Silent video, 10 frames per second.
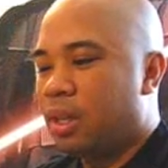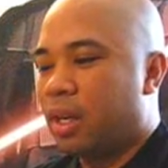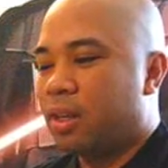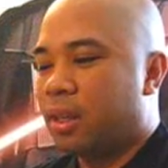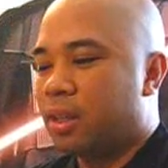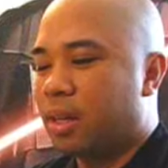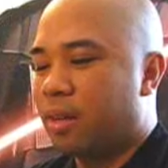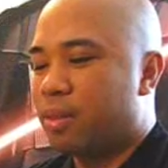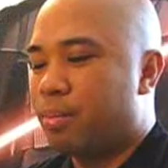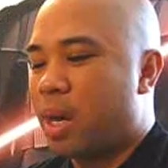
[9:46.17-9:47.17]
I know I don't
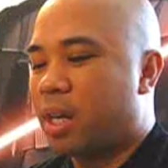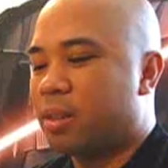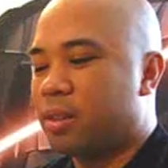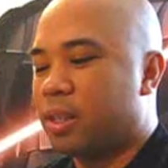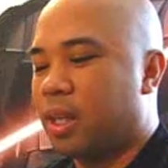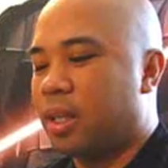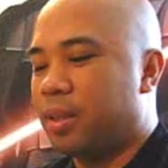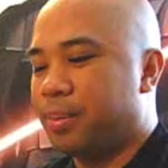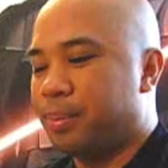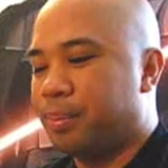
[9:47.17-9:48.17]
have the macro set.
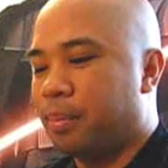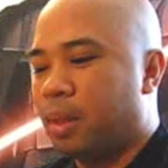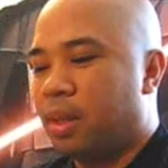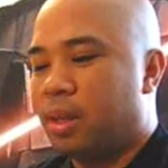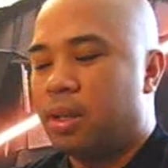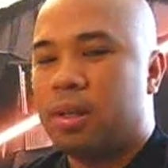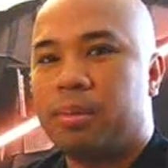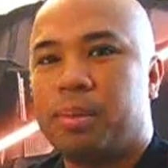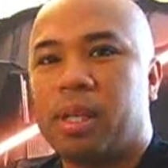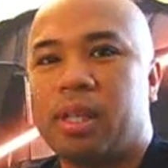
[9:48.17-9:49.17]
I uh,
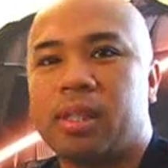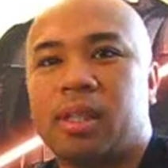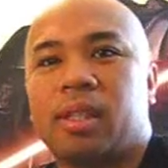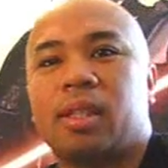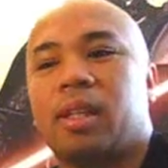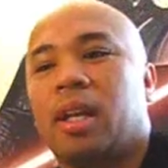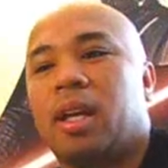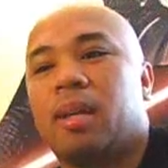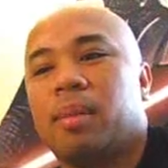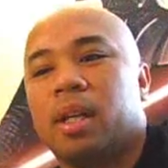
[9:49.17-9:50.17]
hope you guys can see
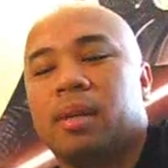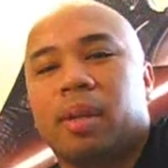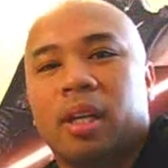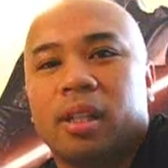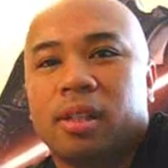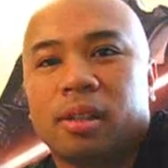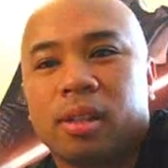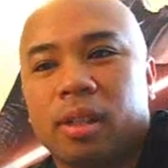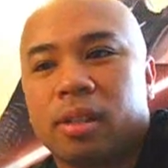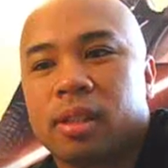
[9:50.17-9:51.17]
that. I'm not even gonna get it too
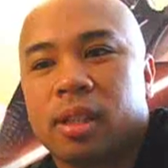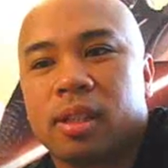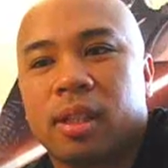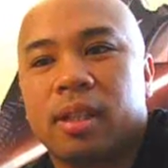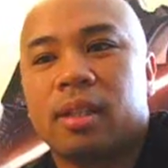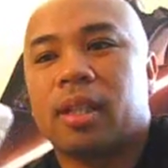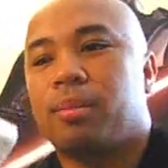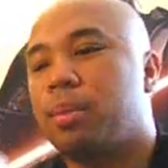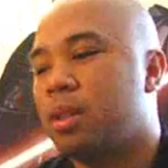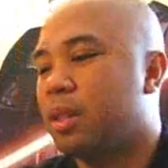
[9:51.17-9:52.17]
close because then it'll
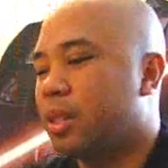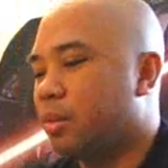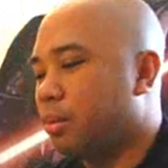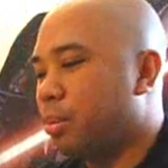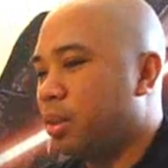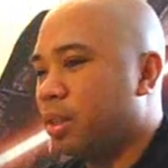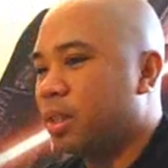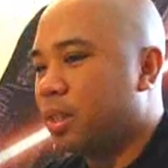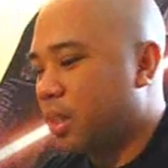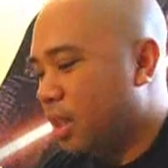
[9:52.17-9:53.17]
get blurry. Let me pull
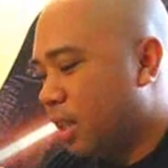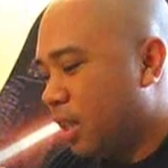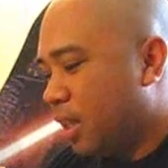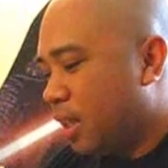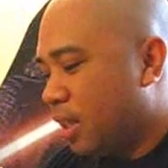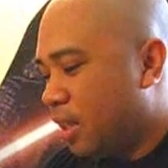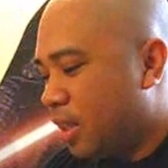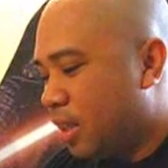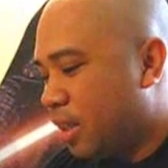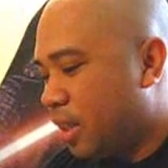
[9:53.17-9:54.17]
these
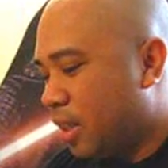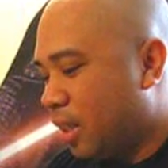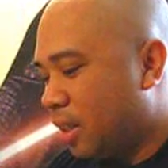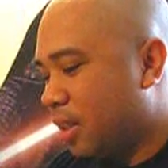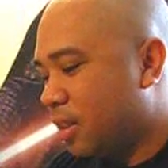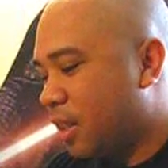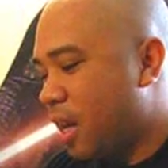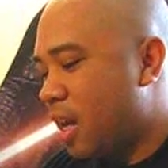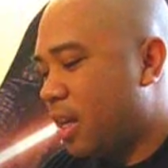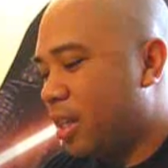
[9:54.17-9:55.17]
this little
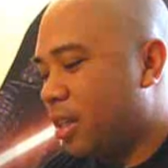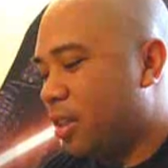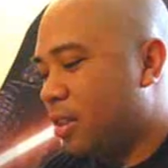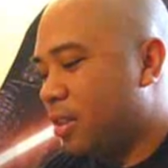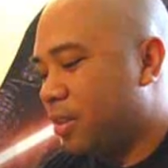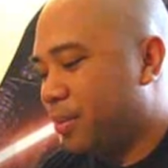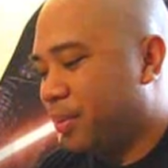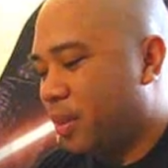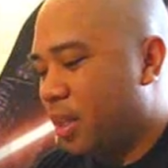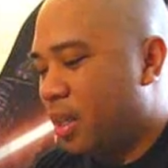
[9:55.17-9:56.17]
guy and girl
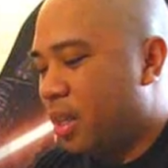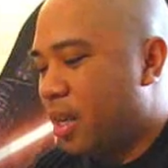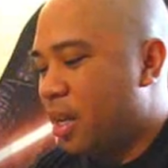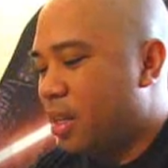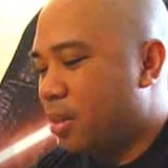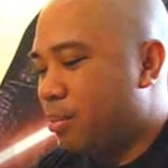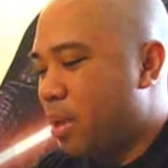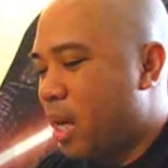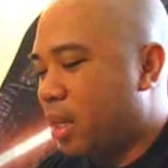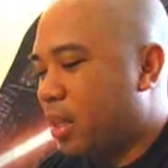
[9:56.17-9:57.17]
out of a
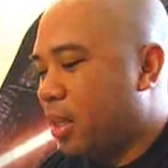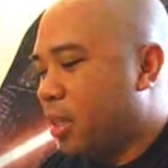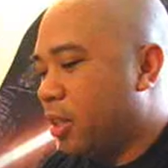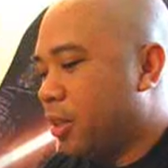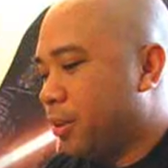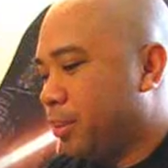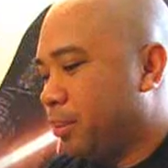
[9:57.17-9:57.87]
baggie here.